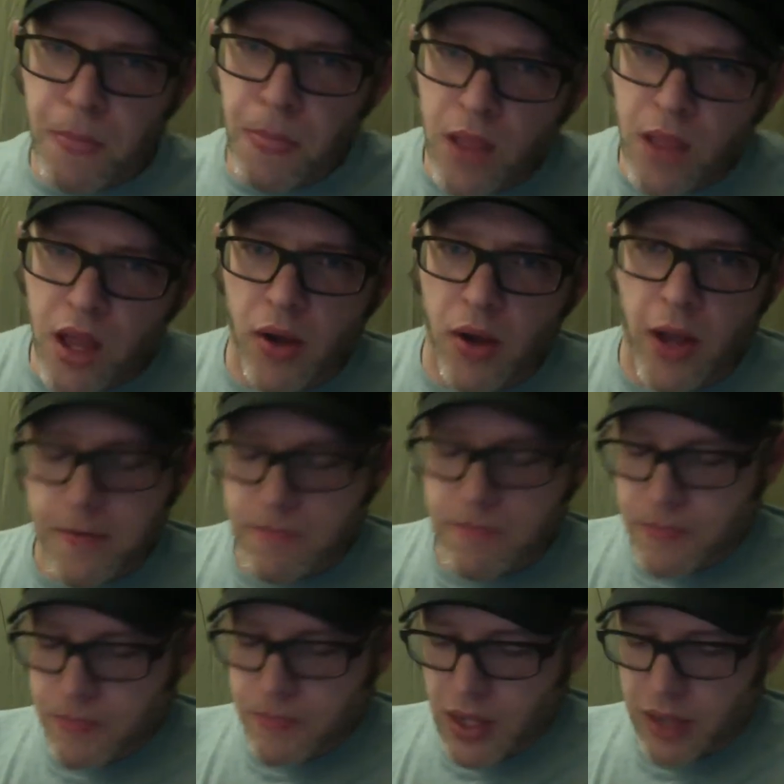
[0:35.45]
Okay,
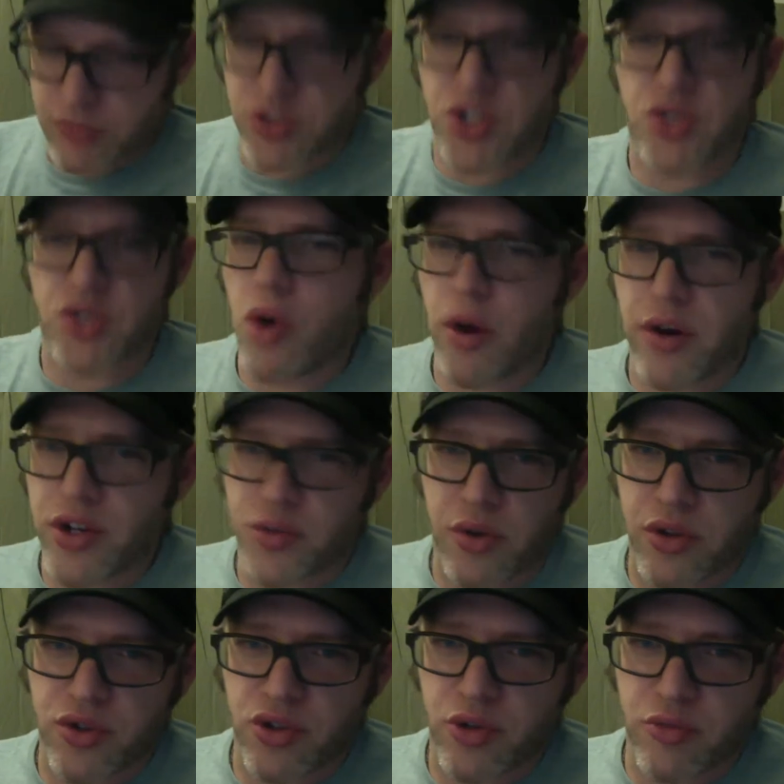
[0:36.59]
just water, I swear
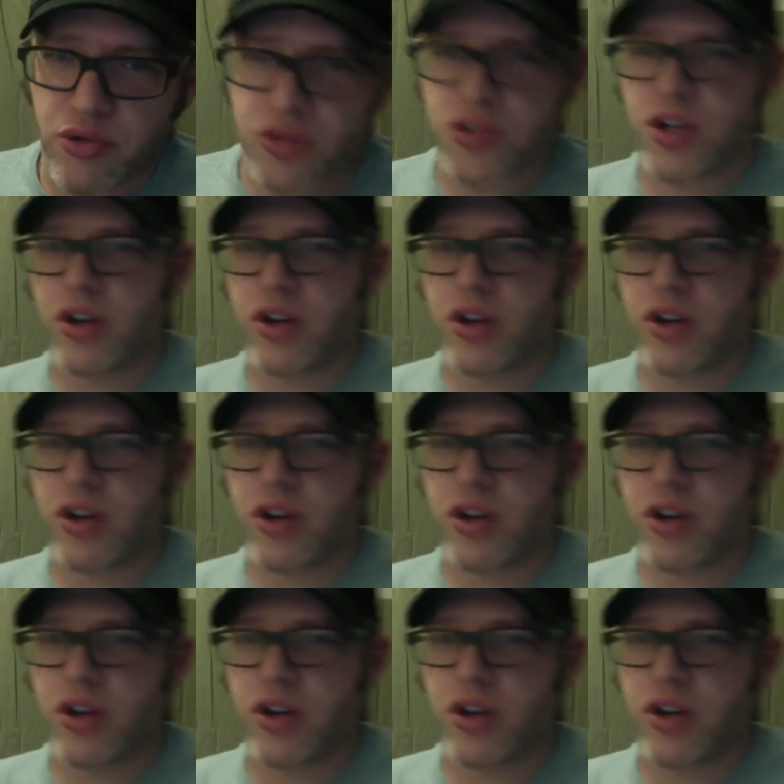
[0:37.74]
there's no booze in here